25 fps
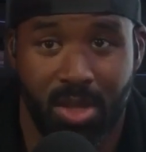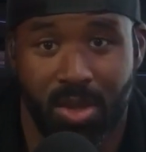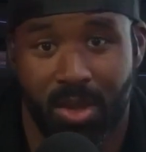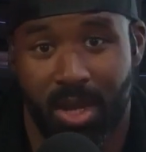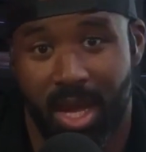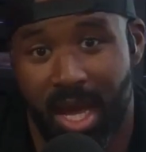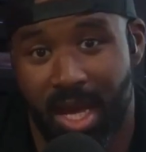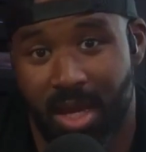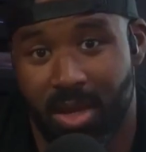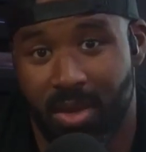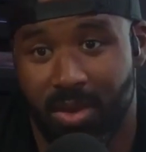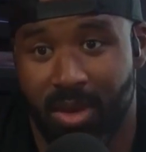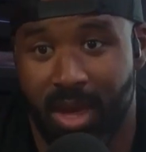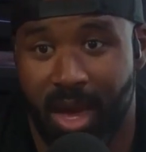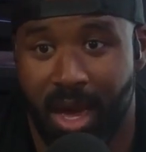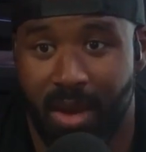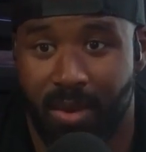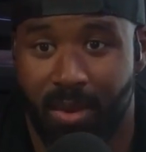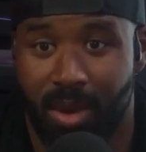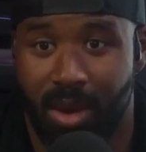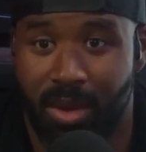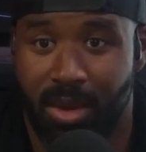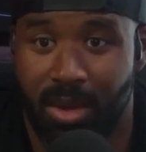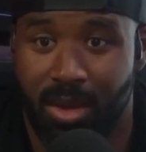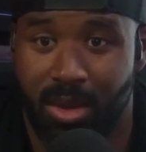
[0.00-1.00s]
you can't do that
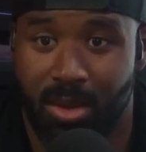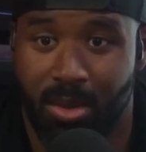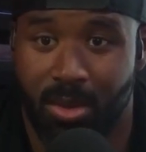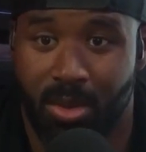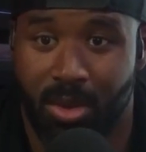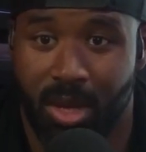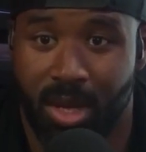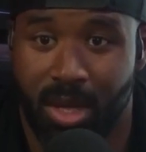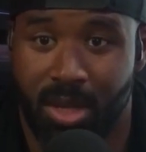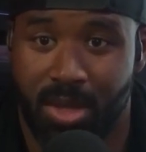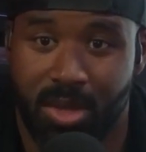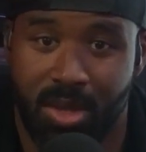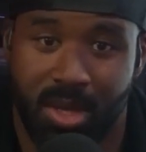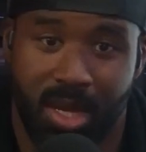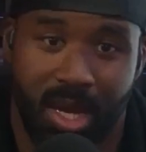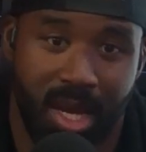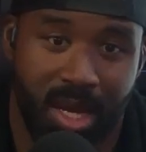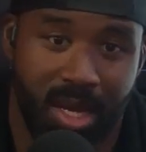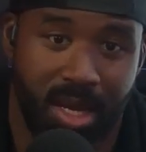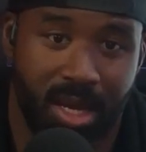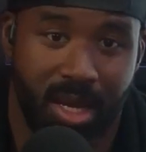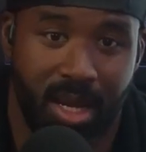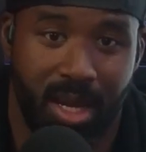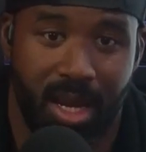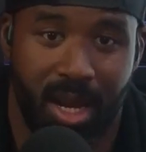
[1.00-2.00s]
around the new Marines, you
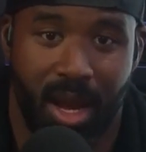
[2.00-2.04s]
can't do that.